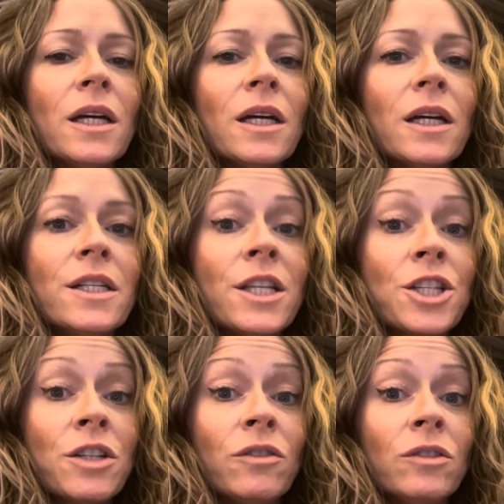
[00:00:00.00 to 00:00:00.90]

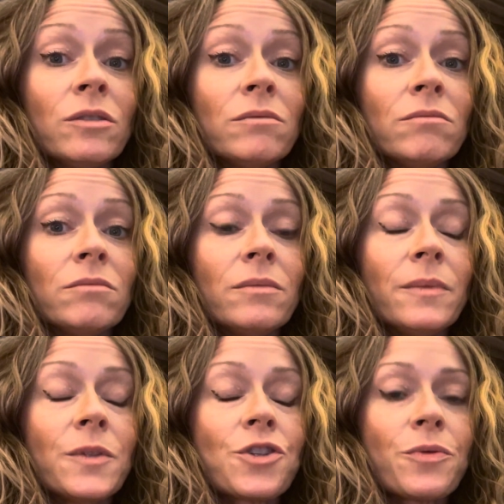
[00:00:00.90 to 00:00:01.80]
additional
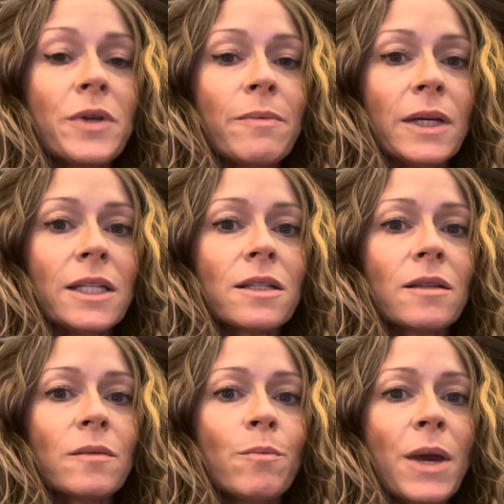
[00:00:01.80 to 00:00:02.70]
treatment
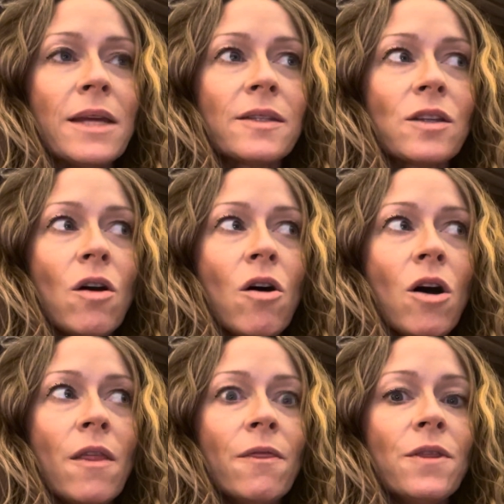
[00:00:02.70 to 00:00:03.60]
based
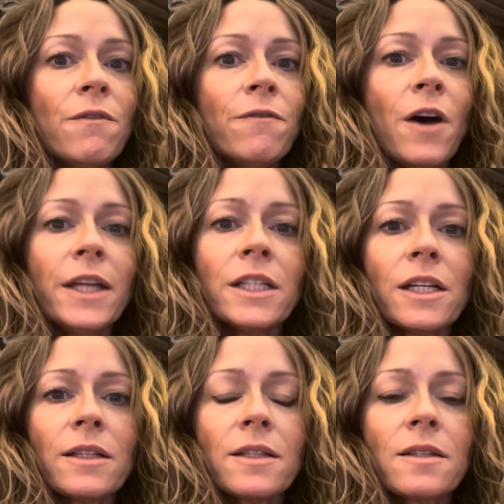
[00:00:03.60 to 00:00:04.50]
on the
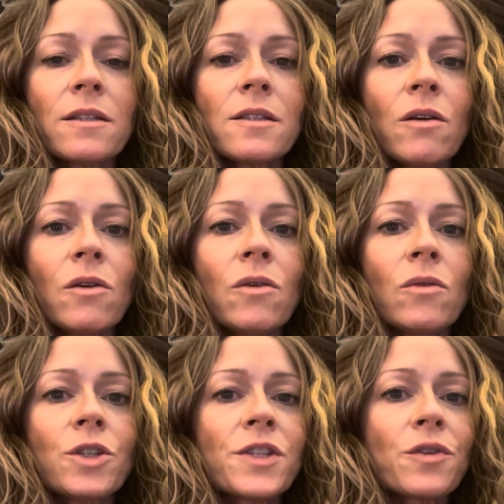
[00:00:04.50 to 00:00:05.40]
findings.
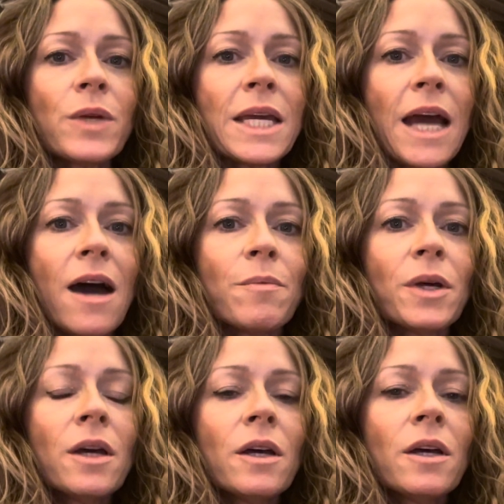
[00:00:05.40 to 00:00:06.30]
So just to recap,
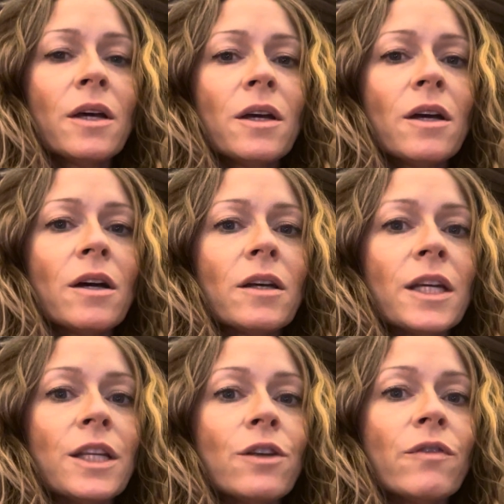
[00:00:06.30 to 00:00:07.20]

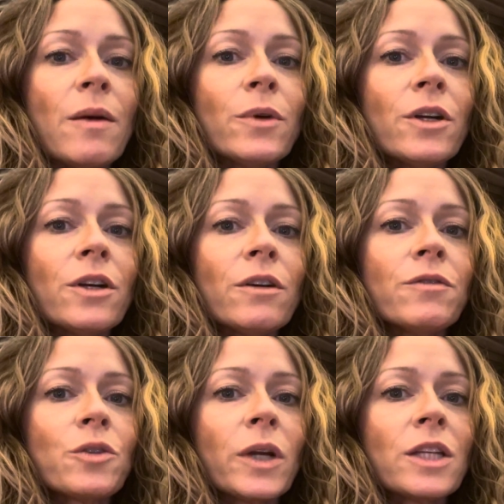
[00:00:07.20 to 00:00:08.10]
in November
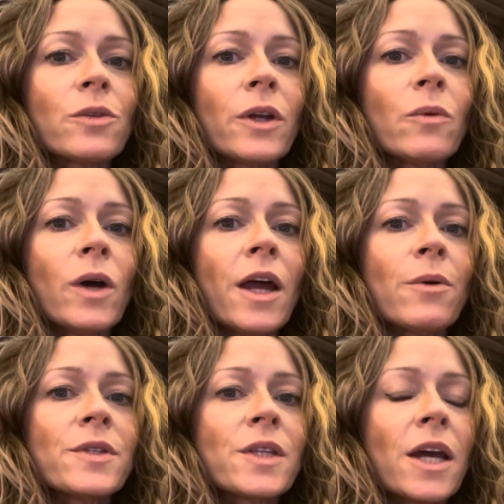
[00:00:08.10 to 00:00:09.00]
of 2021, I
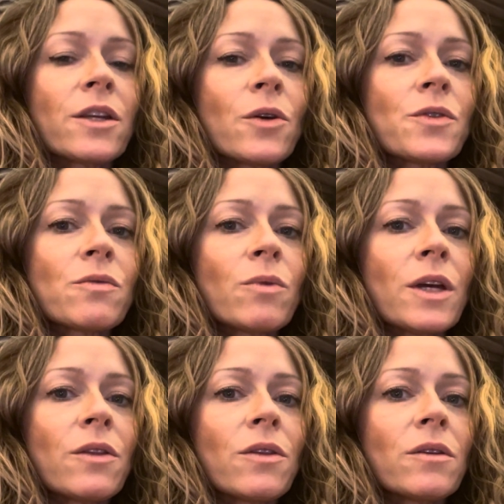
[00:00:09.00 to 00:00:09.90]
was diagnosed
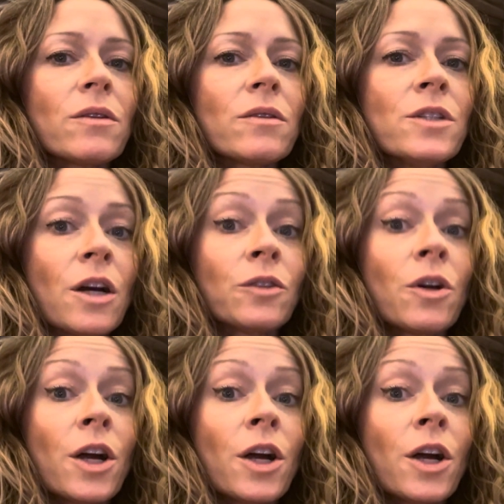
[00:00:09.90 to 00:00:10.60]
with ductal